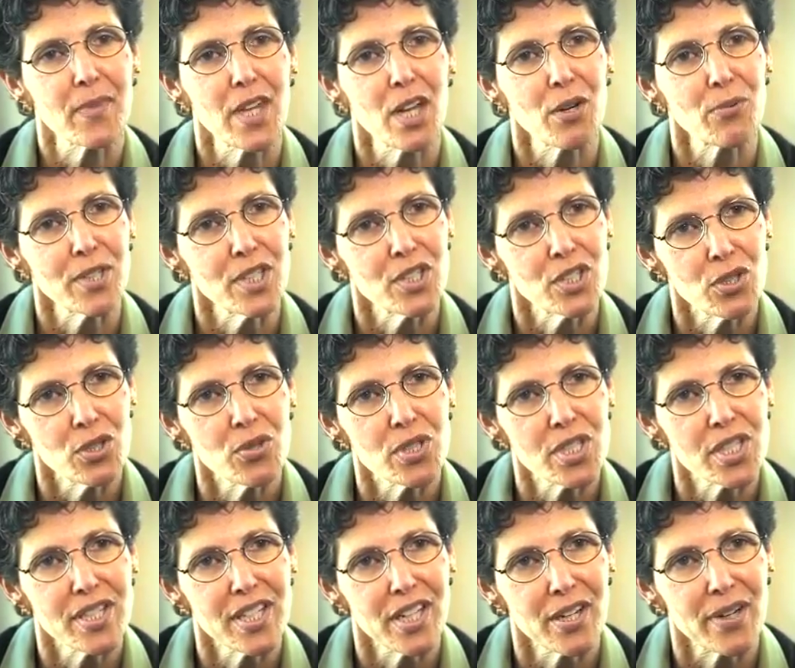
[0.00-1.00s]
that
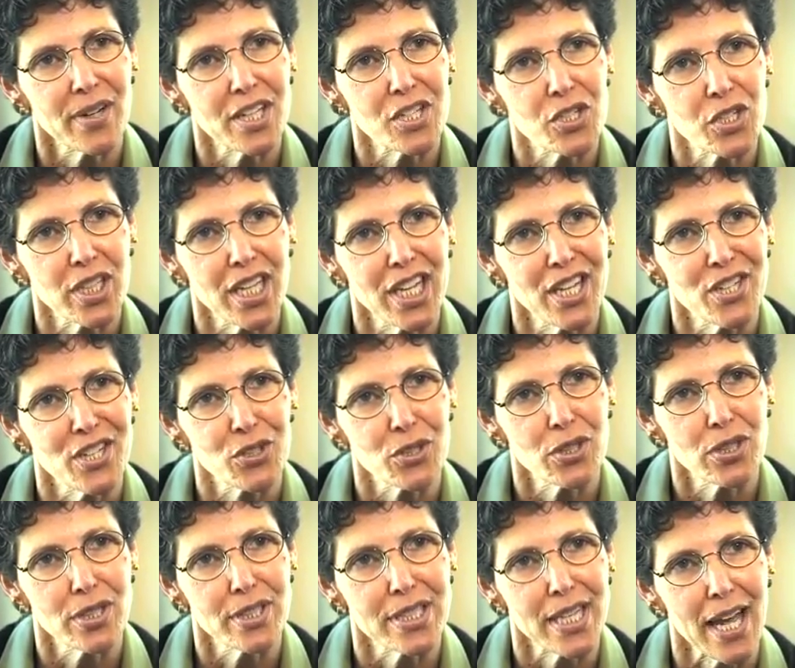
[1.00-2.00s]
reduce their
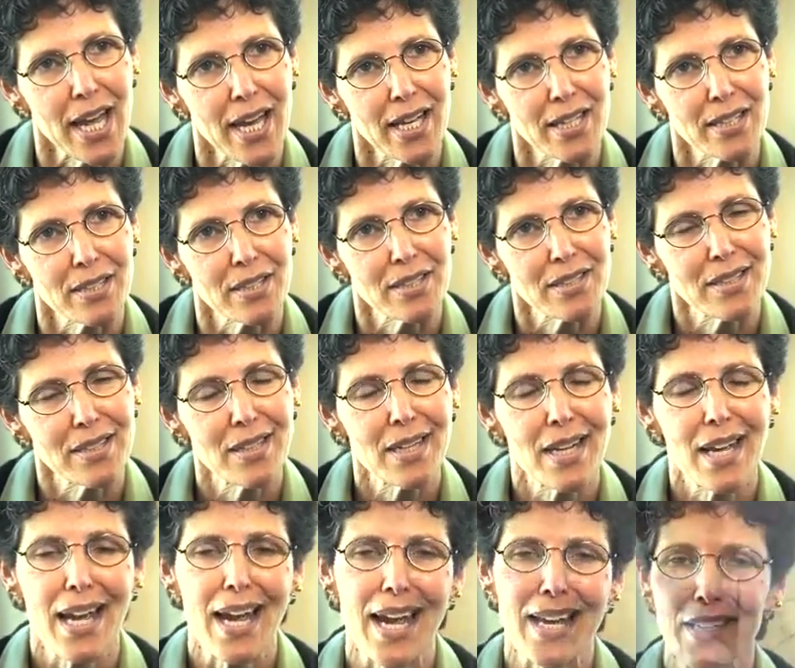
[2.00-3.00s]
educational debt
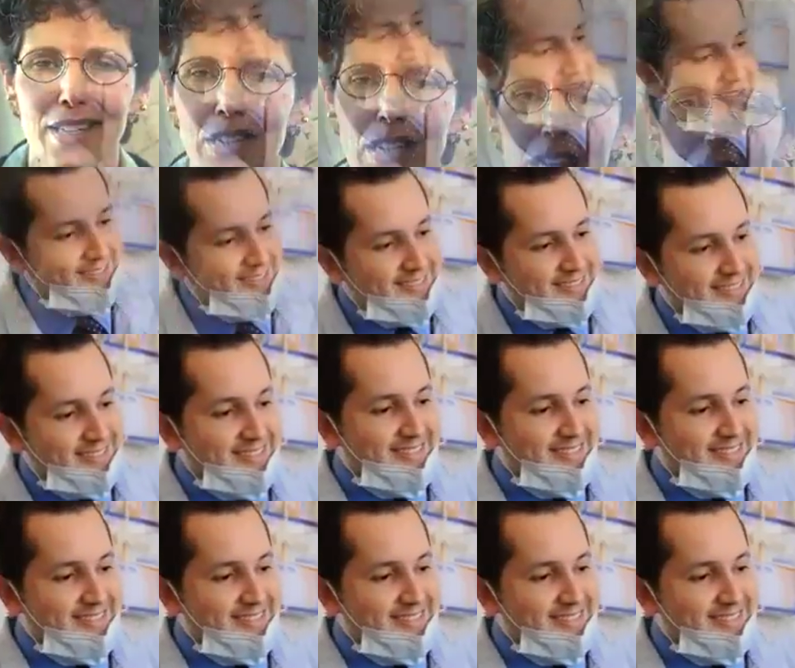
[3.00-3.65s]
and allow